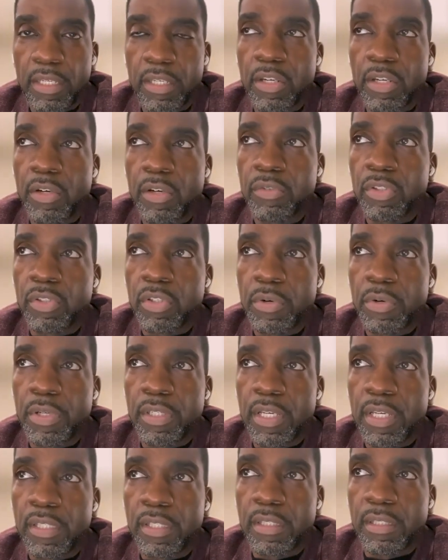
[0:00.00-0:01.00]
You know, so
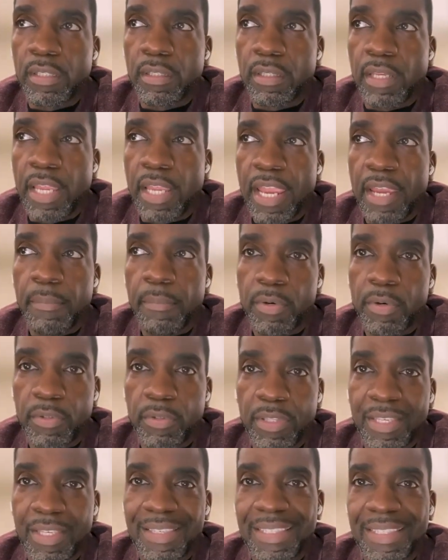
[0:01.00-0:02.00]
it doesn't
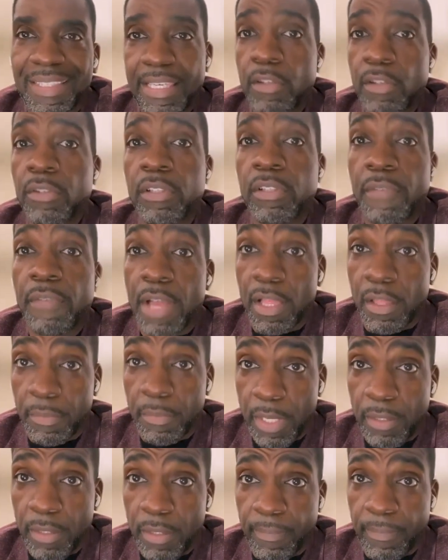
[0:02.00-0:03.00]
hamper the skill
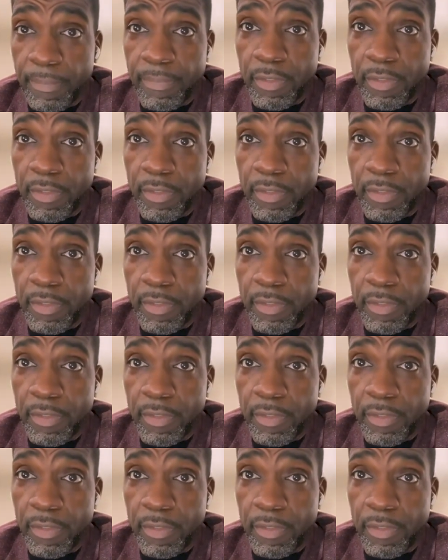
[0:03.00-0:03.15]
development